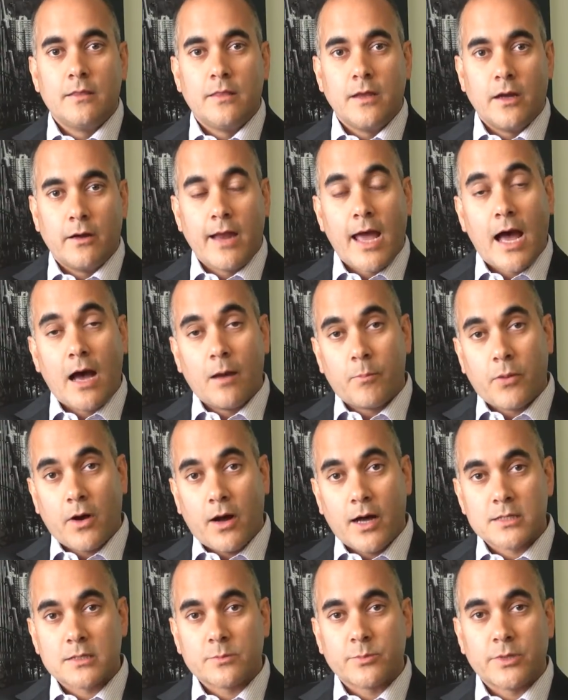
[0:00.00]
they're now
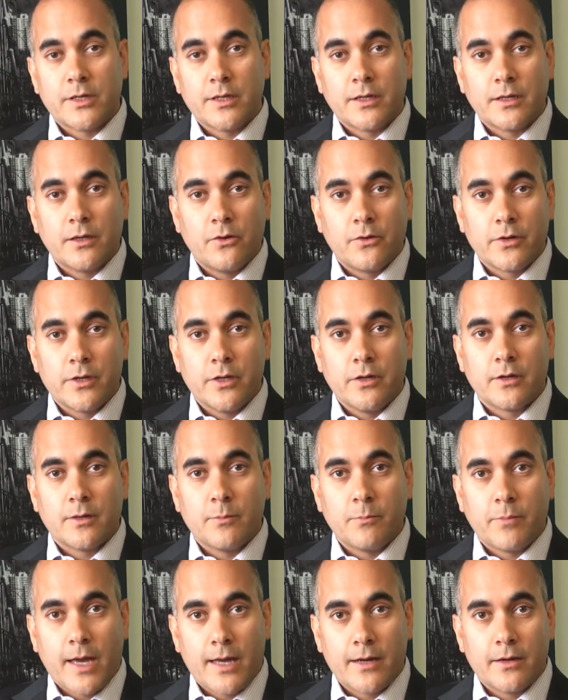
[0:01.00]
possibly going to go to your
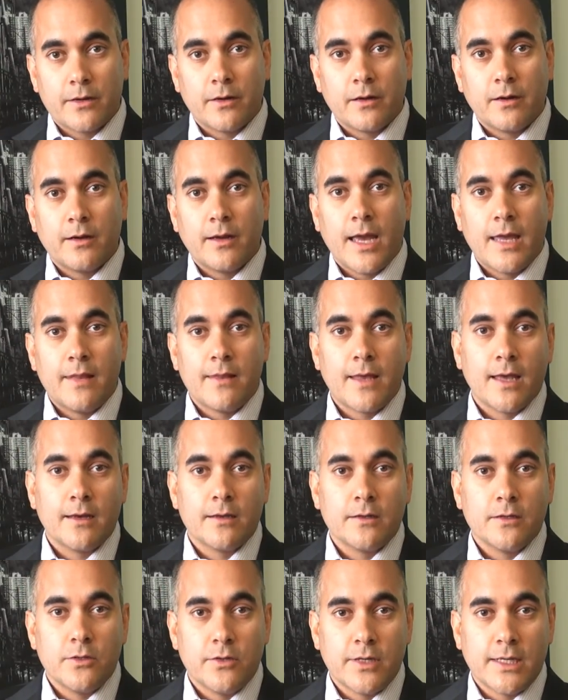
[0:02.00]
competitor, and that
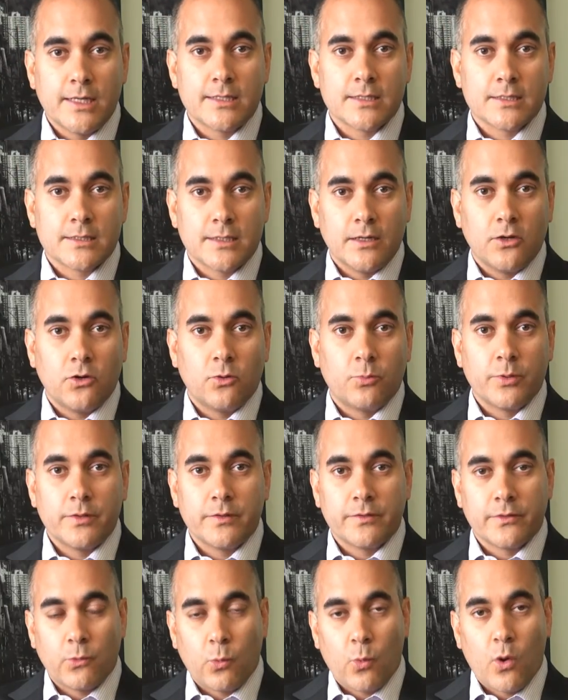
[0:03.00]
you need to stay
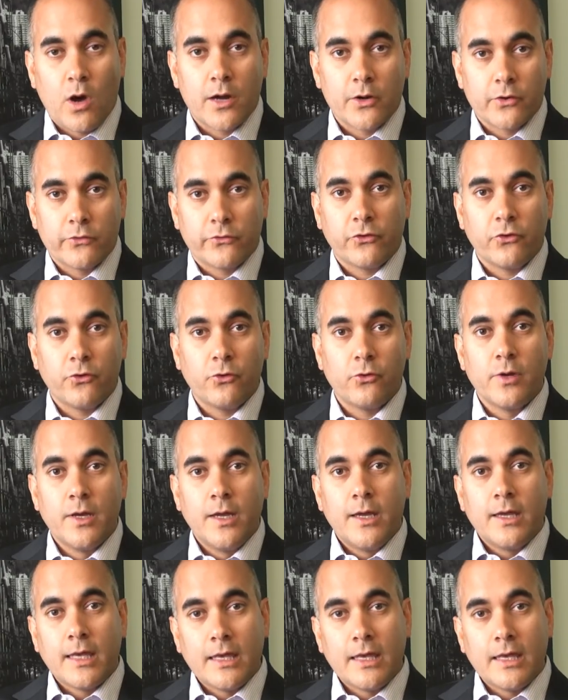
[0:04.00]
open till 1 or 2.